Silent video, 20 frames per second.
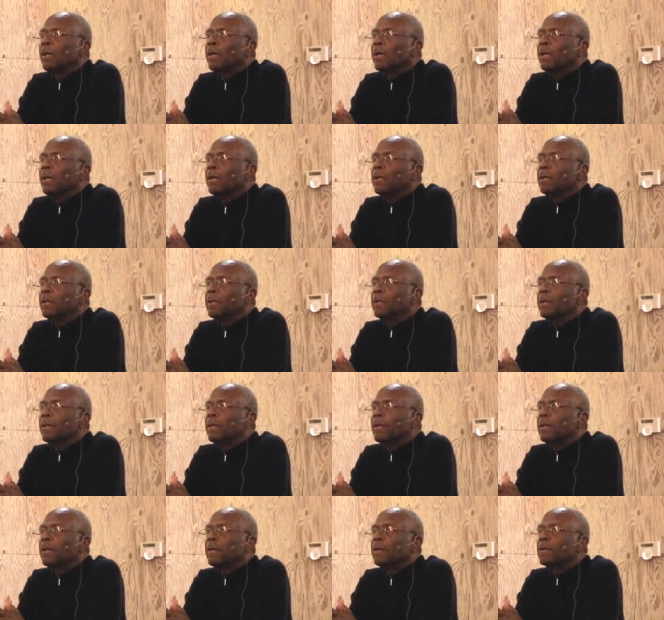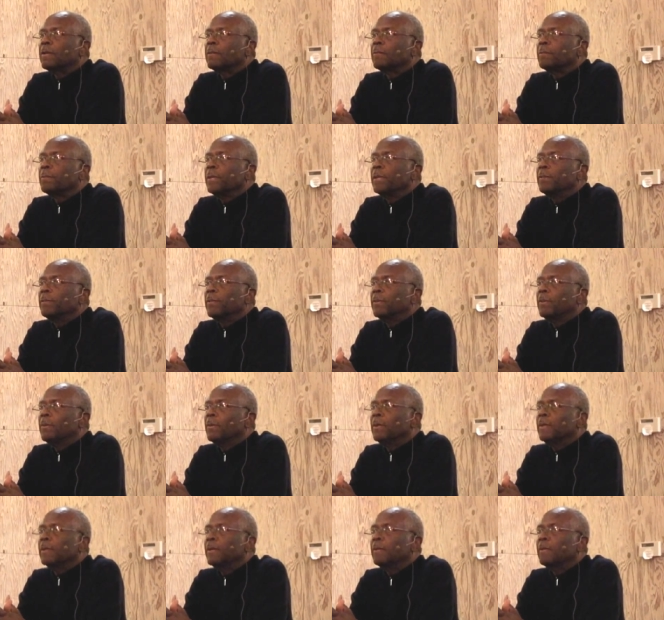and uh, people
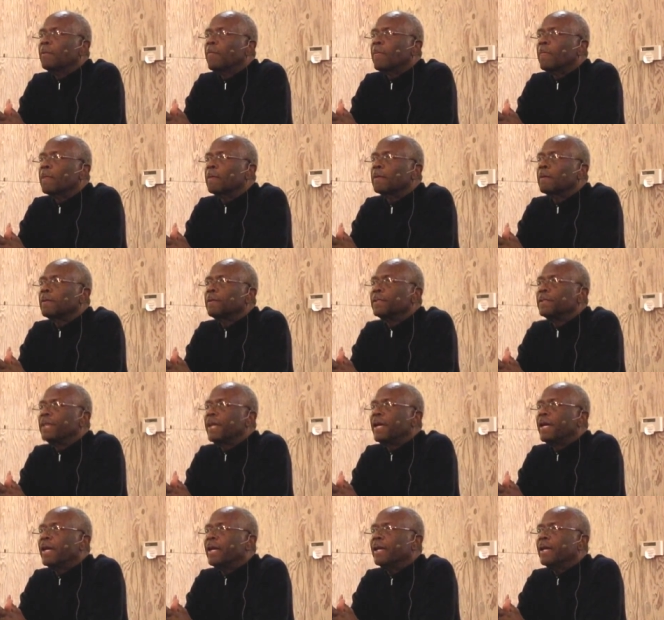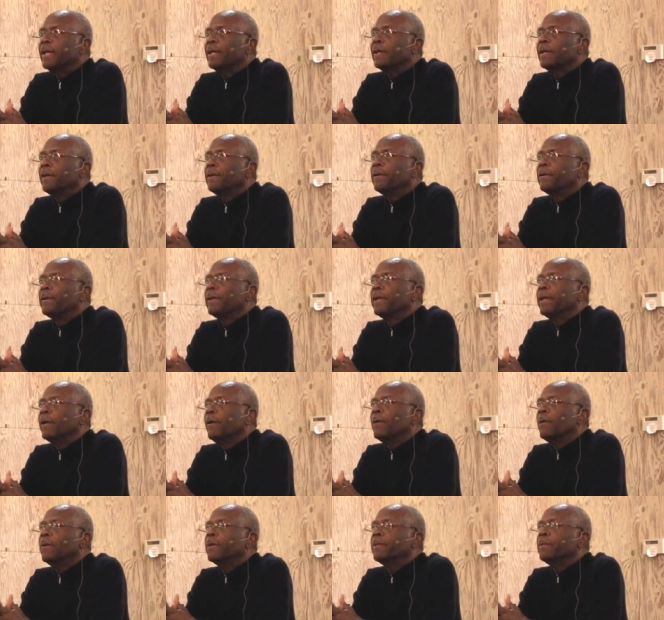will die early
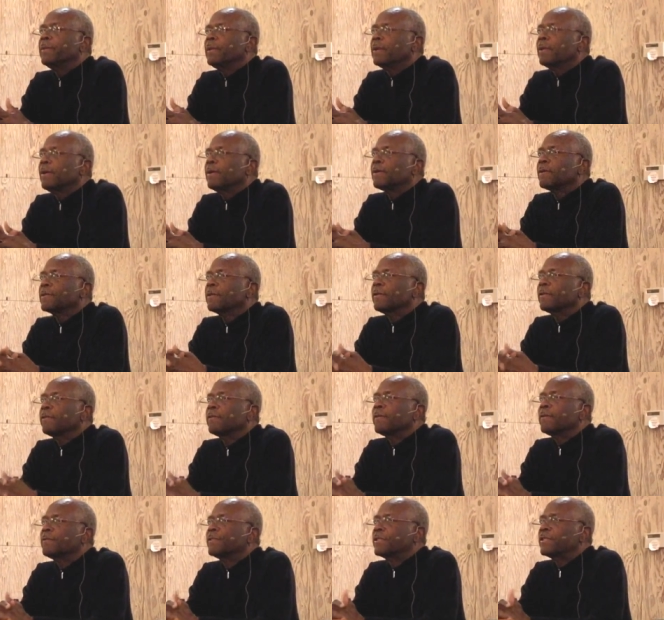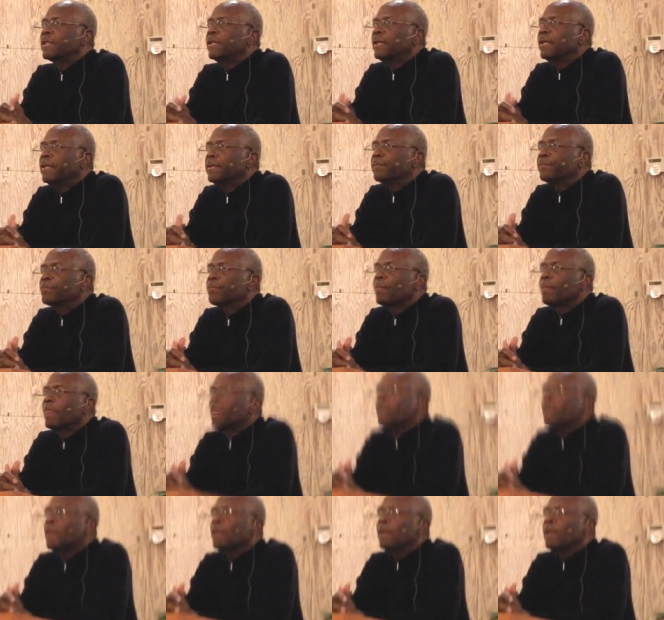only because of sin.
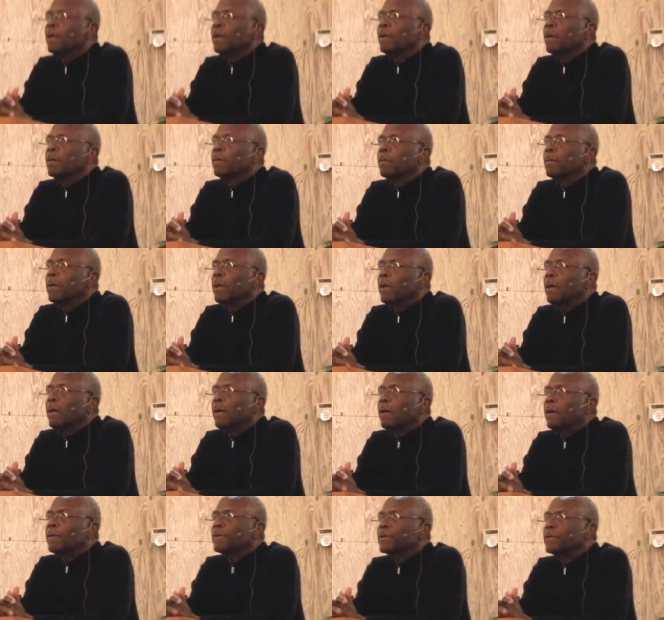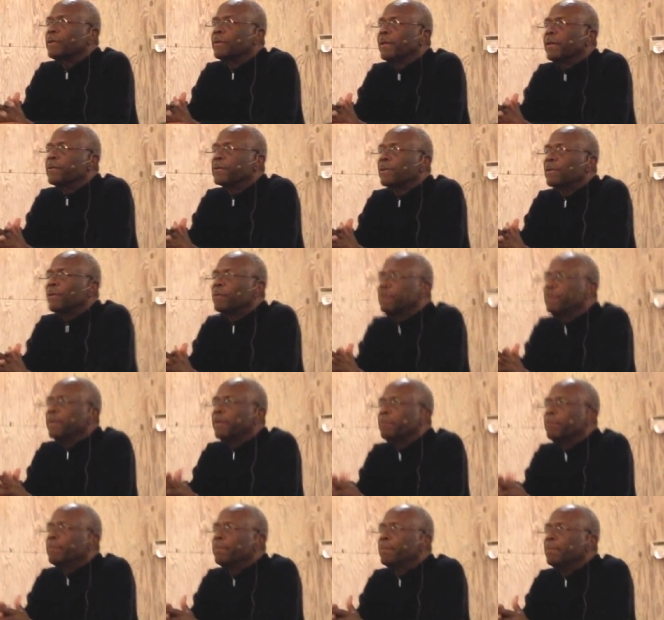Uh, so that's going to be
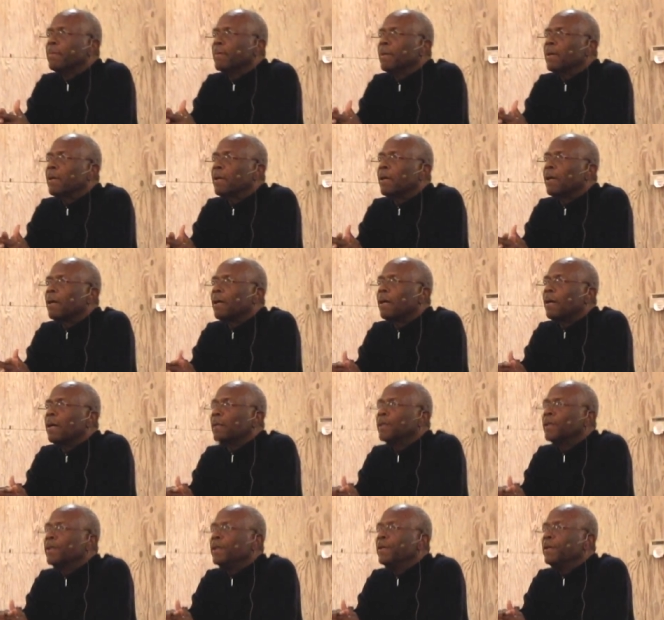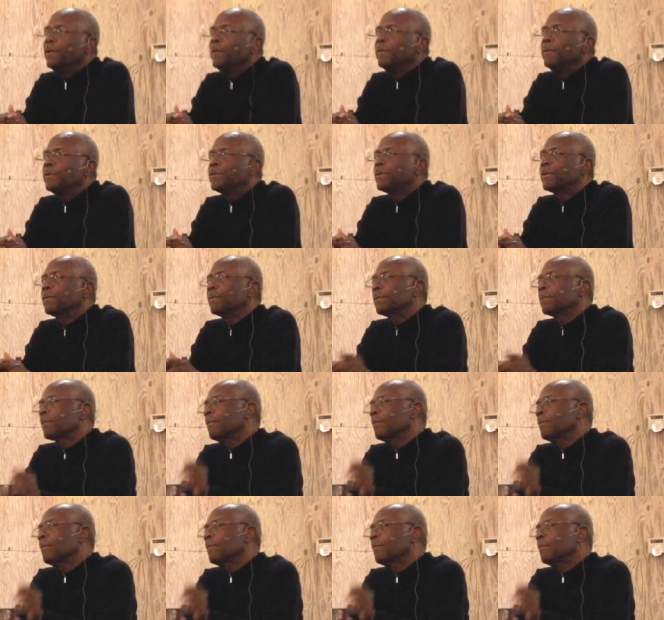a, a huge